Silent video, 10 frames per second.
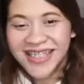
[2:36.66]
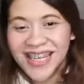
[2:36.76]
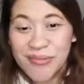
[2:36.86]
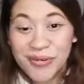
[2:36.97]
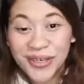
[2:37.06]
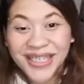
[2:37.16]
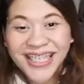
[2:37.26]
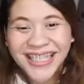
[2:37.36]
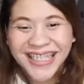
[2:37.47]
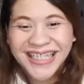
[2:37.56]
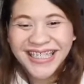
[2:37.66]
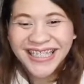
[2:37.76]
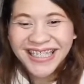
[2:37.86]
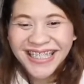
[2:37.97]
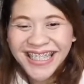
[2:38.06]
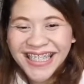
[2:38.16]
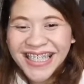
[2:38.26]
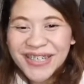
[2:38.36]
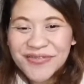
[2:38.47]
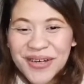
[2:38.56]
abroad,
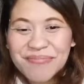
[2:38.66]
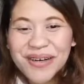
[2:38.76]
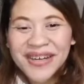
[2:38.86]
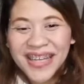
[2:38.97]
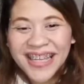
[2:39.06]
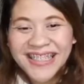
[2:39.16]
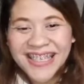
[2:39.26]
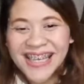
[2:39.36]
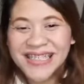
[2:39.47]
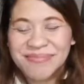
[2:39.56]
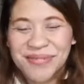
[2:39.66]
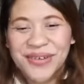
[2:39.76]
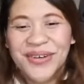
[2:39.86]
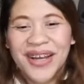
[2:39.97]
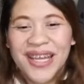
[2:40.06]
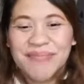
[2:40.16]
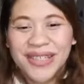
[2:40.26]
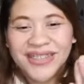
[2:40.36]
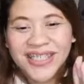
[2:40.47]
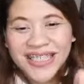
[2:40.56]
from Bahrain, yes po, kay
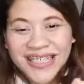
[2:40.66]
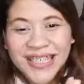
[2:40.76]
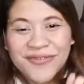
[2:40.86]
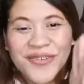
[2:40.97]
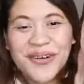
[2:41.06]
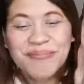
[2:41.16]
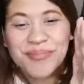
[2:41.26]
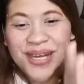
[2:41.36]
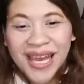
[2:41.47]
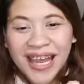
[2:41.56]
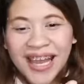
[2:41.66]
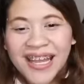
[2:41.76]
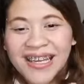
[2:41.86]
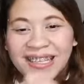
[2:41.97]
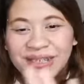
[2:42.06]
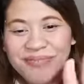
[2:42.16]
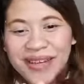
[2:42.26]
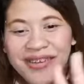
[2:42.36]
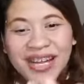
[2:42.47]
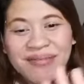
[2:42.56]
Mentor Nika from Bulacan, hello,
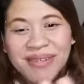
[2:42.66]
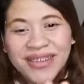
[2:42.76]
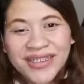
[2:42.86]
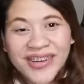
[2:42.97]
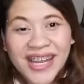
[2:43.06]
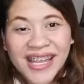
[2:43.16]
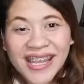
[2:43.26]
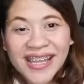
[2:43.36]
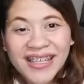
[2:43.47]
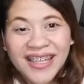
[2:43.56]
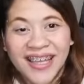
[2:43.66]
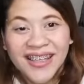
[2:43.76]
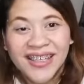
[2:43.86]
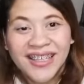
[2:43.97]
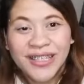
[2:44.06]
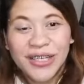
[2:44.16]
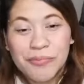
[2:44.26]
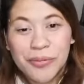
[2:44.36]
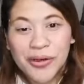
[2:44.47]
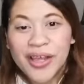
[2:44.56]
Grand Mentor Ryan, hello
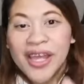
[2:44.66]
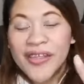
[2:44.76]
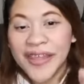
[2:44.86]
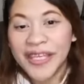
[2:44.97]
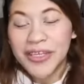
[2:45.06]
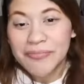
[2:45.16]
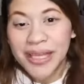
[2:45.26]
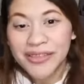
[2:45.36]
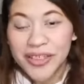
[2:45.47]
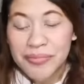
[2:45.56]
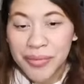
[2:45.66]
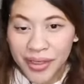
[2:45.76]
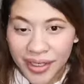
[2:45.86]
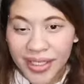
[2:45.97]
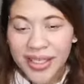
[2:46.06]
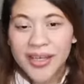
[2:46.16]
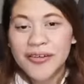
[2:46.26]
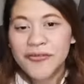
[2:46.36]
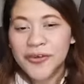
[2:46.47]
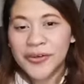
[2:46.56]
po, thank you Mentor Mark
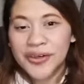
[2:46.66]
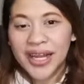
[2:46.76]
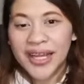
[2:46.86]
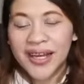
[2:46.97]
for